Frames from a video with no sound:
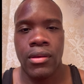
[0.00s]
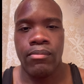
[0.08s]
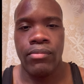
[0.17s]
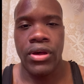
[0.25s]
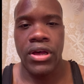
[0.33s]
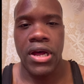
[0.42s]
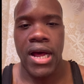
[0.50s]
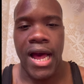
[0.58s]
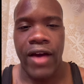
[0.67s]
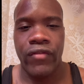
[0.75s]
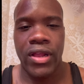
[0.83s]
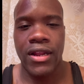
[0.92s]
But uh,
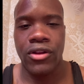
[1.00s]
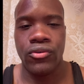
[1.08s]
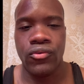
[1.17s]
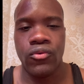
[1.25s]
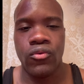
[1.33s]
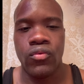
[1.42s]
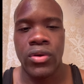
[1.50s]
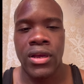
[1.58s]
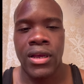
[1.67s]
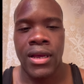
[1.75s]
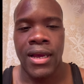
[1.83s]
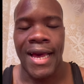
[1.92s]
I feel like the dude
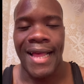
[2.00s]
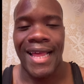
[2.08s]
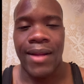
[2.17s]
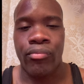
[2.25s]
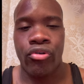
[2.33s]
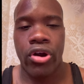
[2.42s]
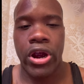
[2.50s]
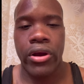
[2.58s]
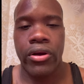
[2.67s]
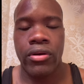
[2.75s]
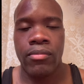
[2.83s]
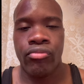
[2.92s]
got a lot of
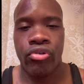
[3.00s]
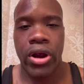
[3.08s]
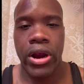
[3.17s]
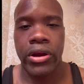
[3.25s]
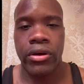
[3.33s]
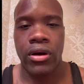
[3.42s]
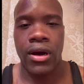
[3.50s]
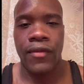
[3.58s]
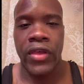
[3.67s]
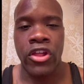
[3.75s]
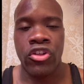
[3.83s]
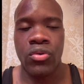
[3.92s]
prior, prior, uh,
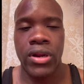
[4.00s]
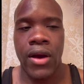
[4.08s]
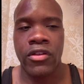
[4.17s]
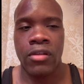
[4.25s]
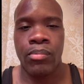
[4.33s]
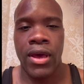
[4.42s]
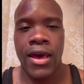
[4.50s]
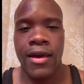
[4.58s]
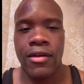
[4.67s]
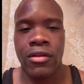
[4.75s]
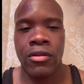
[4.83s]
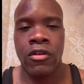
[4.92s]
like shootouts in the
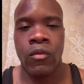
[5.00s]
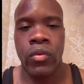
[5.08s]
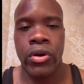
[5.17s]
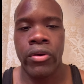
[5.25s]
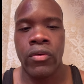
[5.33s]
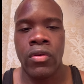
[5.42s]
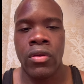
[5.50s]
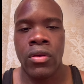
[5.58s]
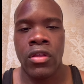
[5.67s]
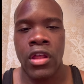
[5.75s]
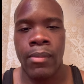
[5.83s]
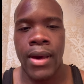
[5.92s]
past to where
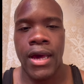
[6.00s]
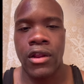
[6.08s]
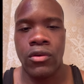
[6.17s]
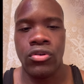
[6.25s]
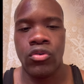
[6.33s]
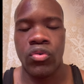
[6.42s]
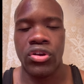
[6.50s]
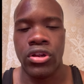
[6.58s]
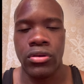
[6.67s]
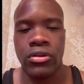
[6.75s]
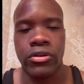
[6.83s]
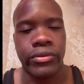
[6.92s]
somebody, you know, want to
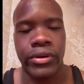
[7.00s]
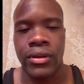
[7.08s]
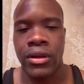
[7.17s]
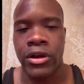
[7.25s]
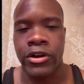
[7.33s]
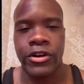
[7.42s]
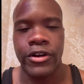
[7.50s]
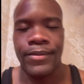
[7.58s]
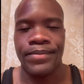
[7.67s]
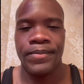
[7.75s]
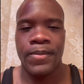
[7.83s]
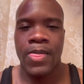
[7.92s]
get, you know, uh,
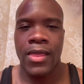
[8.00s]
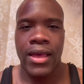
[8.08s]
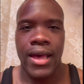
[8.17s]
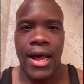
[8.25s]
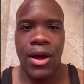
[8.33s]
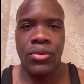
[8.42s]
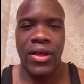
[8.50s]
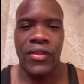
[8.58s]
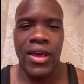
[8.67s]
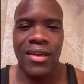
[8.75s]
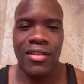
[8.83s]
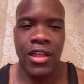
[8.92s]
I don't know, I
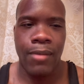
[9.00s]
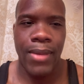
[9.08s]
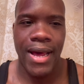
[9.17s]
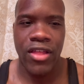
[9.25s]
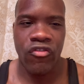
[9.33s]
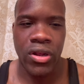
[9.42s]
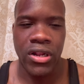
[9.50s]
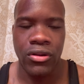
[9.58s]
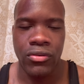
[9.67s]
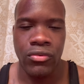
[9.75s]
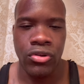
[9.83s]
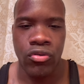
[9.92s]
think somebody trying to
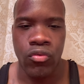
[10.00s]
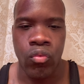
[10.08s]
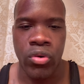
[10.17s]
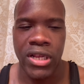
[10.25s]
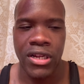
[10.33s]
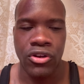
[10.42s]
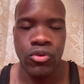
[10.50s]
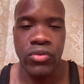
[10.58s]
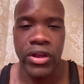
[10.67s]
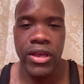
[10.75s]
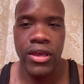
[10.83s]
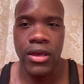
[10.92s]
get, you know, wanted to do
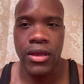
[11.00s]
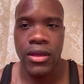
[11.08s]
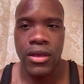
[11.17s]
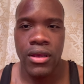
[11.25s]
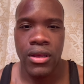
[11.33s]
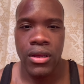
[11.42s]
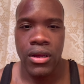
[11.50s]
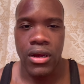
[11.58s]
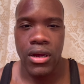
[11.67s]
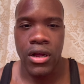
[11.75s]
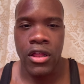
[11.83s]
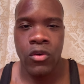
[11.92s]
dead
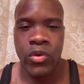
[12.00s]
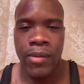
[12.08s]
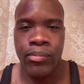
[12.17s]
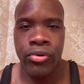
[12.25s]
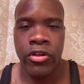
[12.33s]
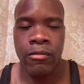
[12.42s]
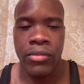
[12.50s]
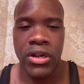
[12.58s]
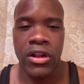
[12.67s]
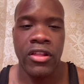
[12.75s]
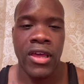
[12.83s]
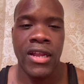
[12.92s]
uh, to where that put some
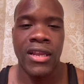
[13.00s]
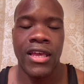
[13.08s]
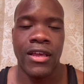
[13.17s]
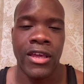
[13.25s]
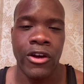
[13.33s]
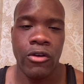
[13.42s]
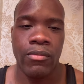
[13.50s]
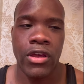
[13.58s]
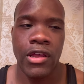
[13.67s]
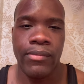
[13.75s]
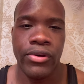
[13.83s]
money in his head to get killed, man.